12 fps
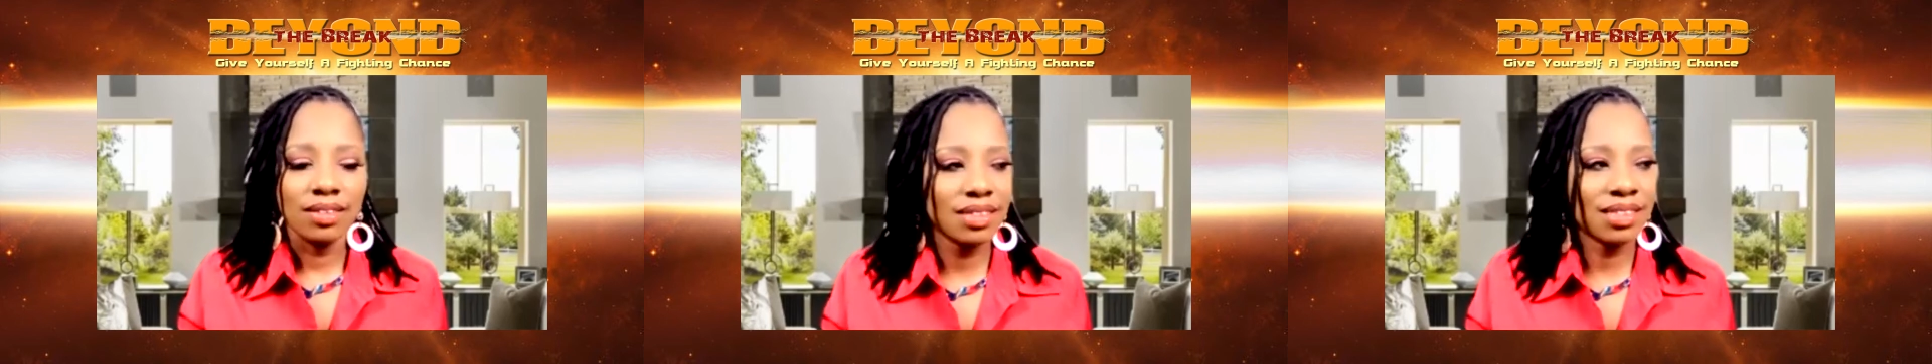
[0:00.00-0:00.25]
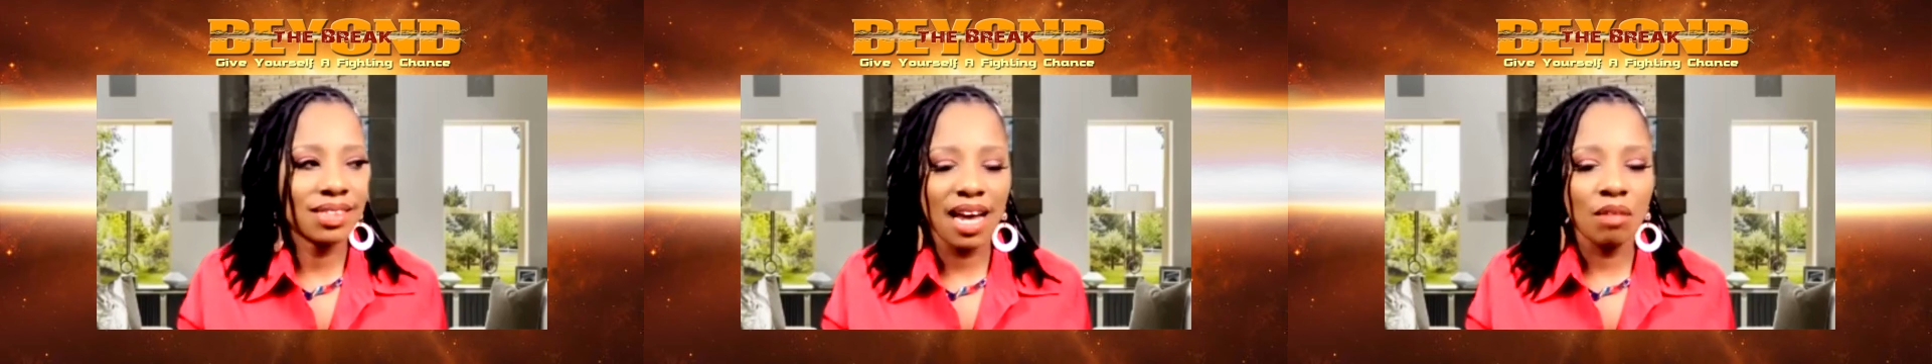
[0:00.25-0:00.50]

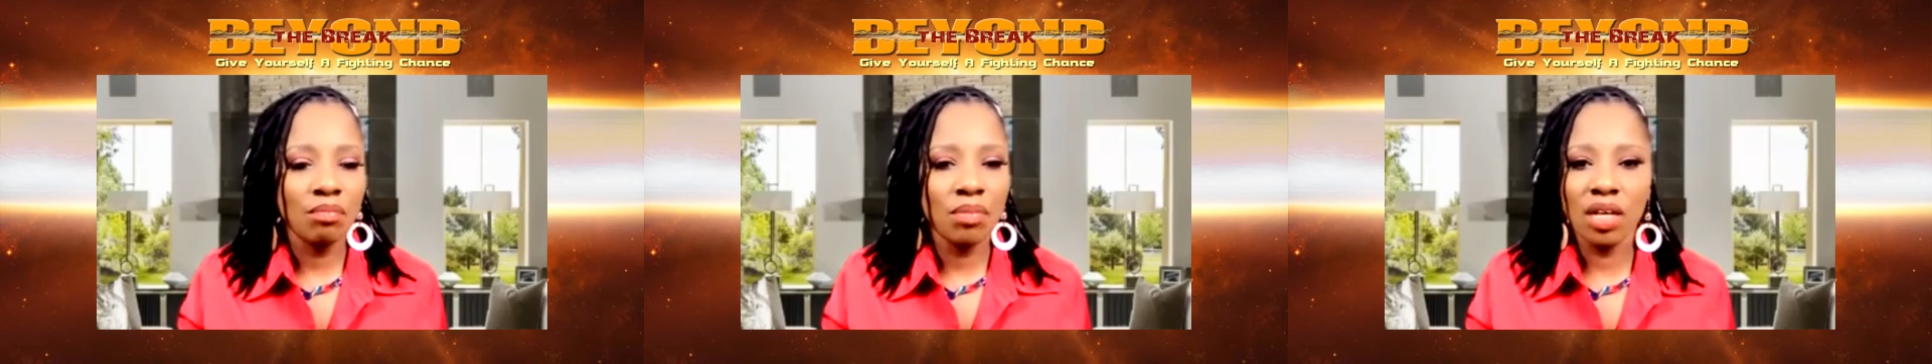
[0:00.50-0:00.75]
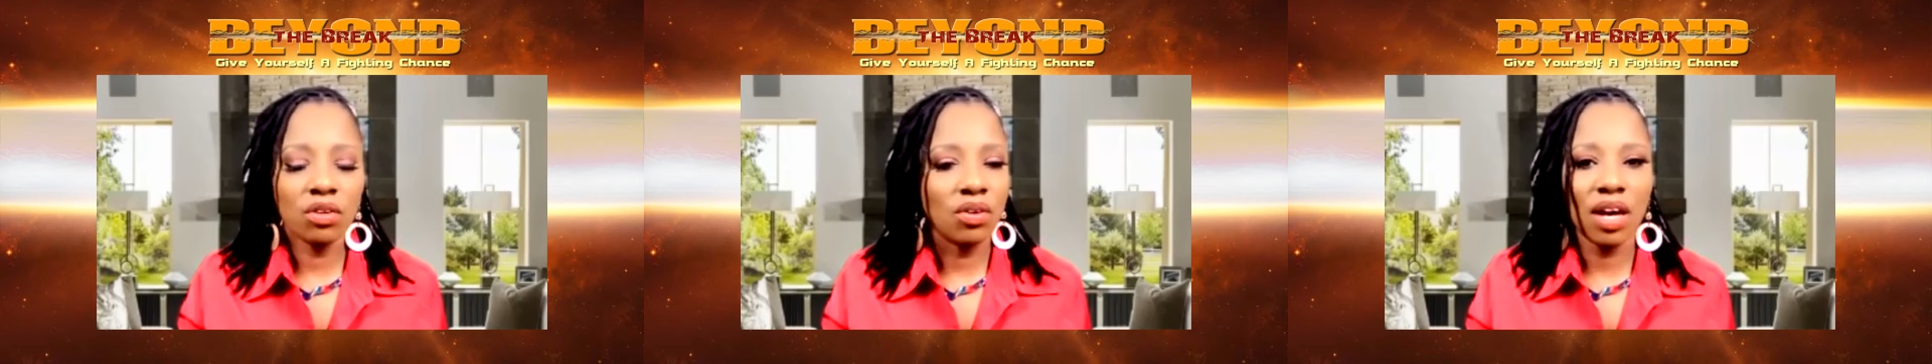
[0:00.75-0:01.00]
does not
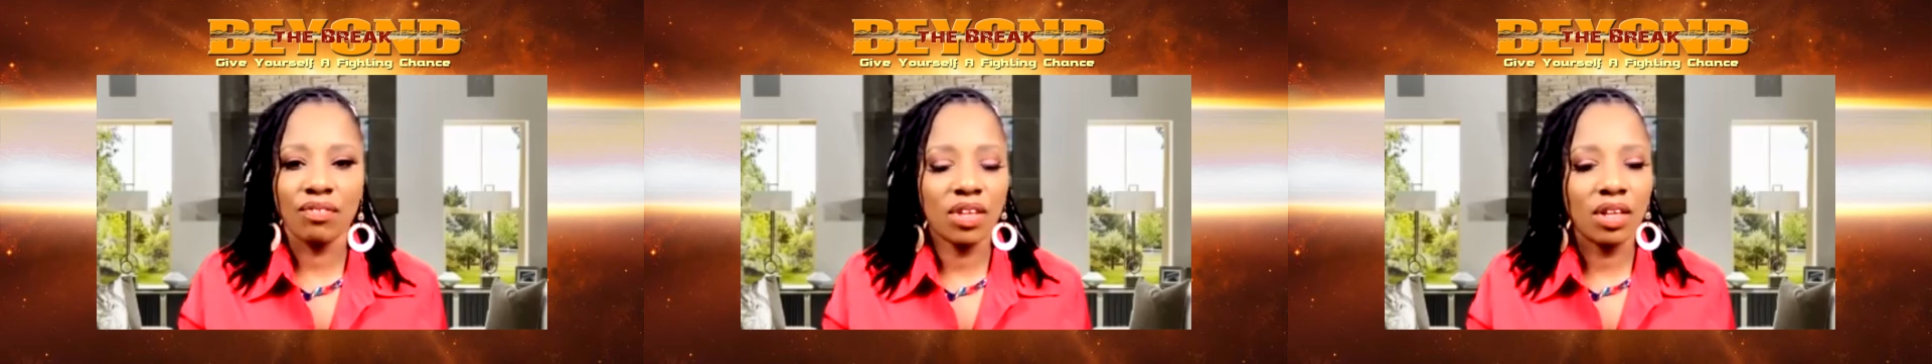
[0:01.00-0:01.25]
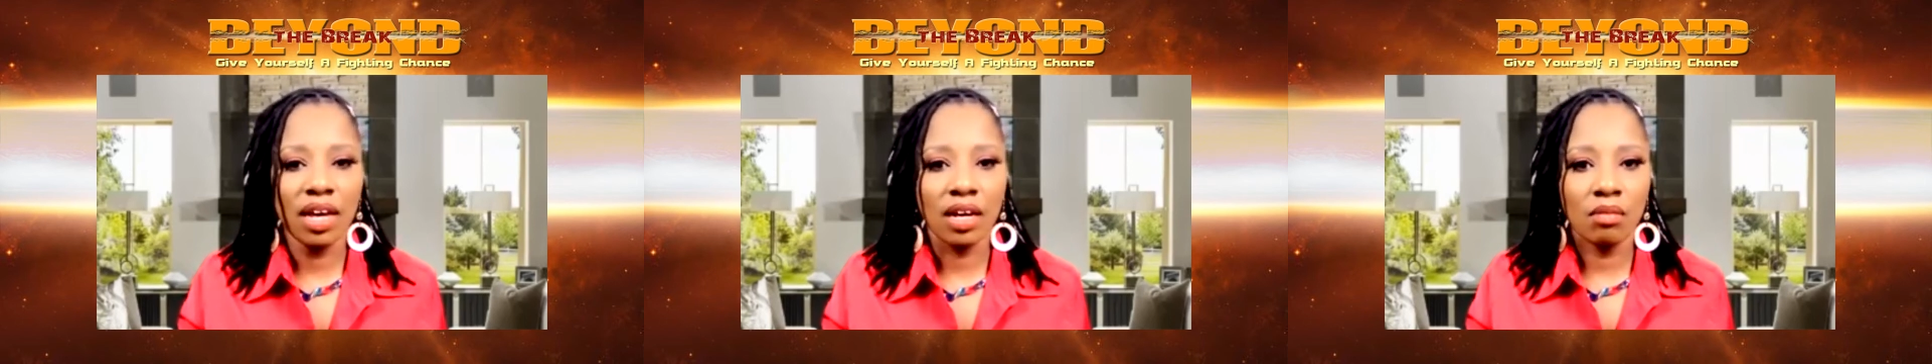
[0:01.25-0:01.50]
mean you have
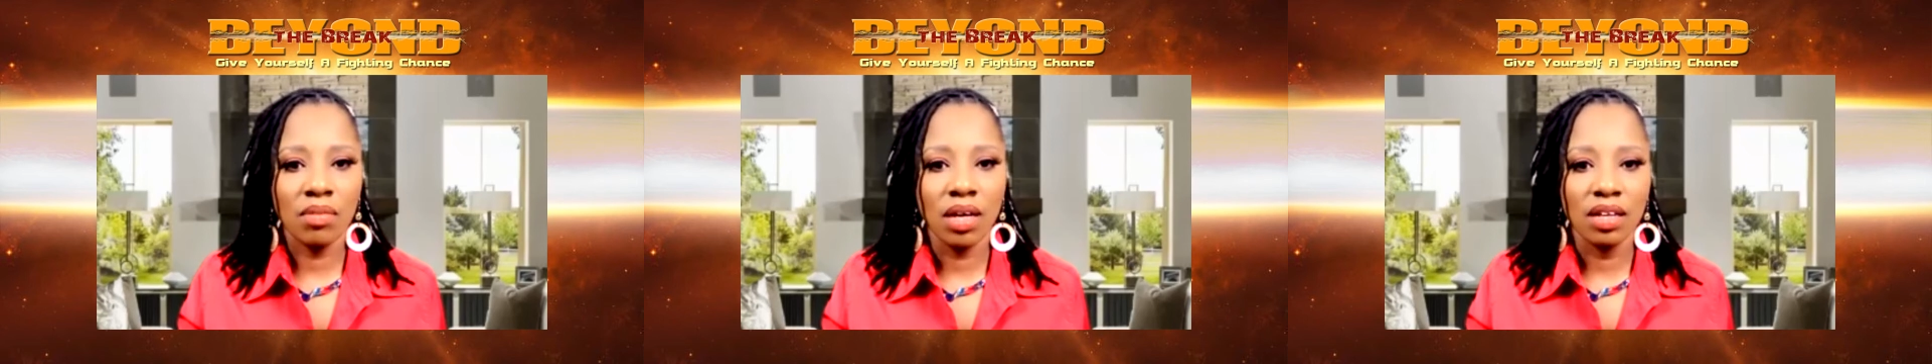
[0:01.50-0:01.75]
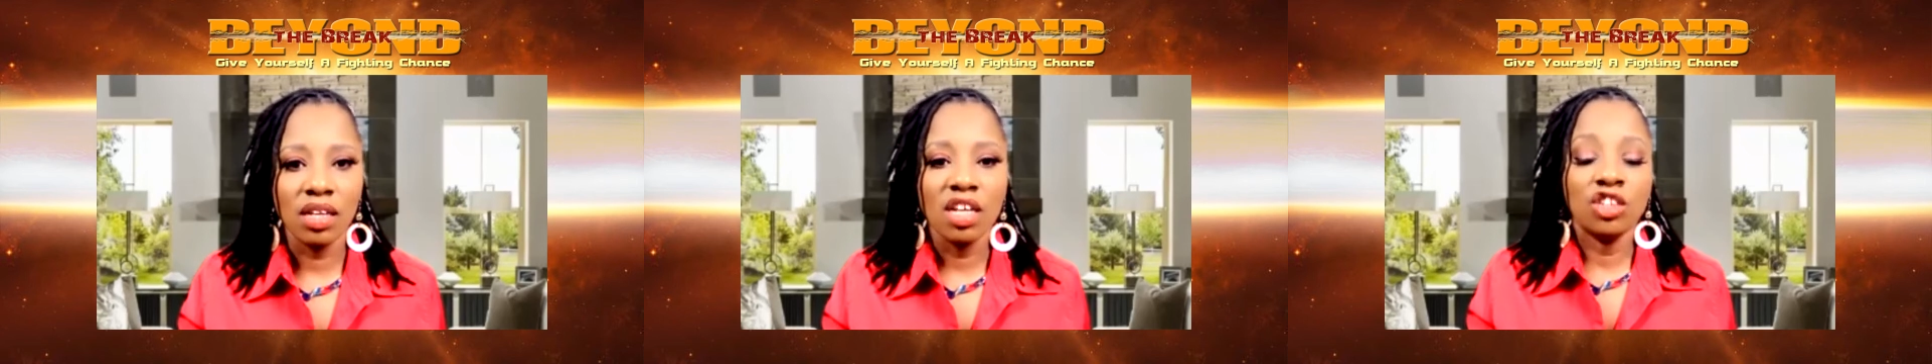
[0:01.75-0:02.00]
to let them
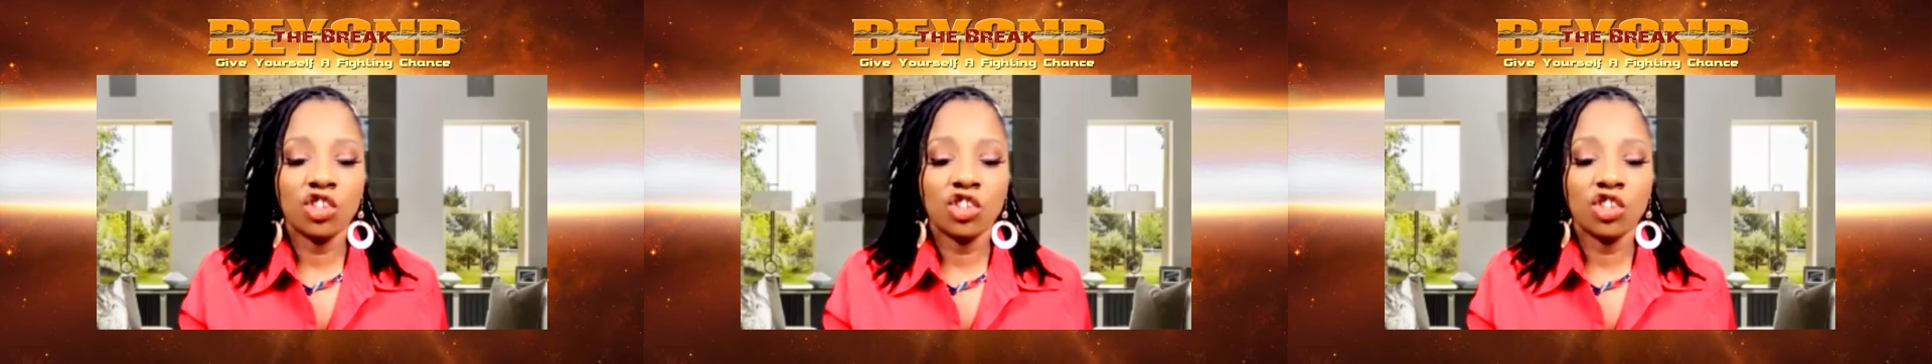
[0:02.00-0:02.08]
in.